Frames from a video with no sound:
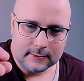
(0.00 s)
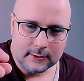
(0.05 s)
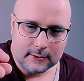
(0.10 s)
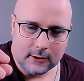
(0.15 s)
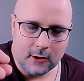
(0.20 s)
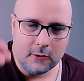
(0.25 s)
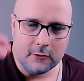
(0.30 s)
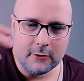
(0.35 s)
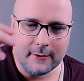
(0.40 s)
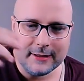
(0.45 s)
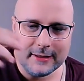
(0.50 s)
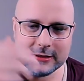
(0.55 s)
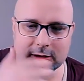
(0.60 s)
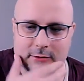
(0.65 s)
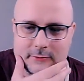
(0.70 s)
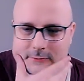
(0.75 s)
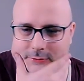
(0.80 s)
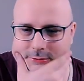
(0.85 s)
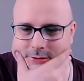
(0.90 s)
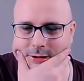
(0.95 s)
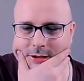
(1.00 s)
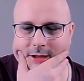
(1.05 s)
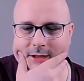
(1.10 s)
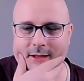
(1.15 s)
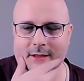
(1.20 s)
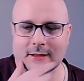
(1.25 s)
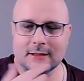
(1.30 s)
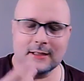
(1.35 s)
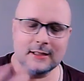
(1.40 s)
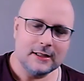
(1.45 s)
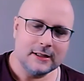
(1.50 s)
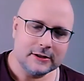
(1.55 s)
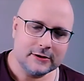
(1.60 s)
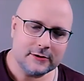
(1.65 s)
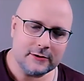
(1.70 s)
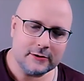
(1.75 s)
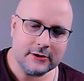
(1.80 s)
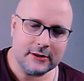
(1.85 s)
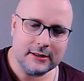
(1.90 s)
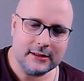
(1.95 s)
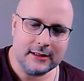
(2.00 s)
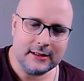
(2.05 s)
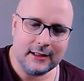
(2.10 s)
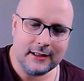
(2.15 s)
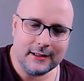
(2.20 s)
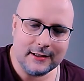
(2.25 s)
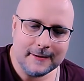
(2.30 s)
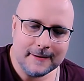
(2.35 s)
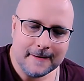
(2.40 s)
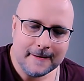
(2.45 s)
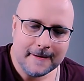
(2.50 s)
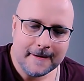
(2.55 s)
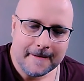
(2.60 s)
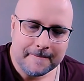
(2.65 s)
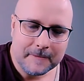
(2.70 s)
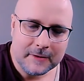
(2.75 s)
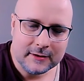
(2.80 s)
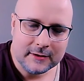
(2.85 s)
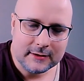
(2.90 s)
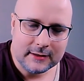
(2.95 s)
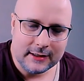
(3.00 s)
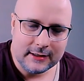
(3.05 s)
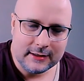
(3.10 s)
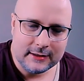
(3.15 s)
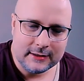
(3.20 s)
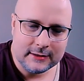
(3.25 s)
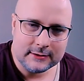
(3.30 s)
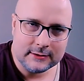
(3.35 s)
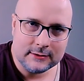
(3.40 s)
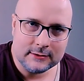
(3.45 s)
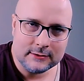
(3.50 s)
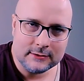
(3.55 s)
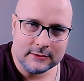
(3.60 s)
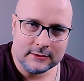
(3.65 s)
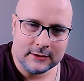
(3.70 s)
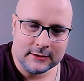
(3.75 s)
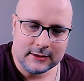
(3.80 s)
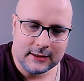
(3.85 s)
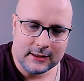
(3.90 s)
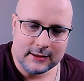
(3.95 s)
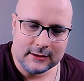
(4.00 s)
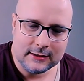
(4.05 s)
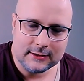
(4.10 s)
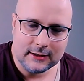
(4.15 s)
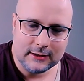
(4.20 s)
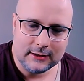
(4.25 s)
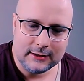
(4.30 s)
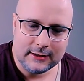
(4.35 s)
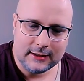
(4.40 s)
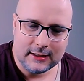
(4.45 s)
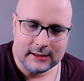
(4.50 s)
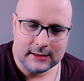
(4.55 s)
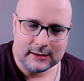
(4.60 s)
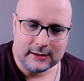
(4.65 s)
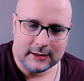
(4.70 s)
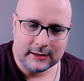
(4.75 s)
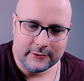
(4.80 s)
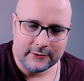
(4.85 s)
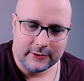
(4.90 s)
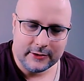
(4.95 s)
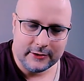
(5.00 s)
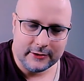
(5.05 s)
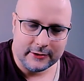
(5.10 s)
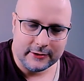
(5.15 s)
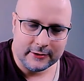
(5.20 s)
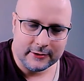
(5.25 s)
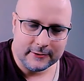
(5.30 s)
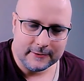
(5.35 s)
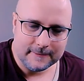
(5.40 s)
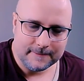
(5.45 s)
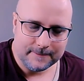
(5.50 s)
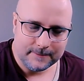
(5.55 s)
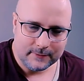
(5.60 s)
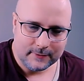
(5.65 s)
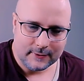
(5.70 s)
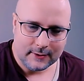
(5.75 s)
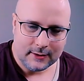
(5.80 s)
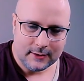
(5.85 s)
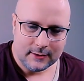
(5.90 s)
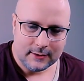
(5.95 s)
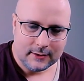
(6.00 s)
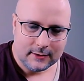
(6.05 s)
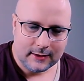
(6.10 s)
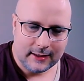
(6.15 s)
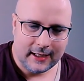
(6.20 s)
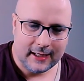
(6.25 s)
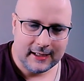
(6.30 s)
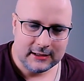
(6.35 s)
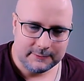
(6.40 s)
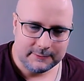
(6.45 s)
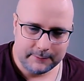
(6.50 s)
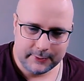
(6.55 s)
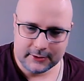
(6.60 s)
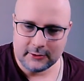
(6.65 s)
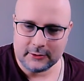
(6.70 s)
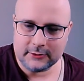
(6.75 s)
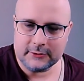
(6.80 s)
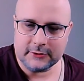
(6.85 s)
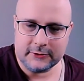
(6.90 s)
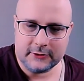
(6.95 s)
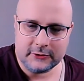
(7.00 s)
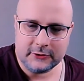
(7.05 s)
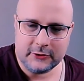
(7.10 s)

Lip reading: Oh, no, I don't got it. So I was going to say, this guy that Dudley has down here can't build the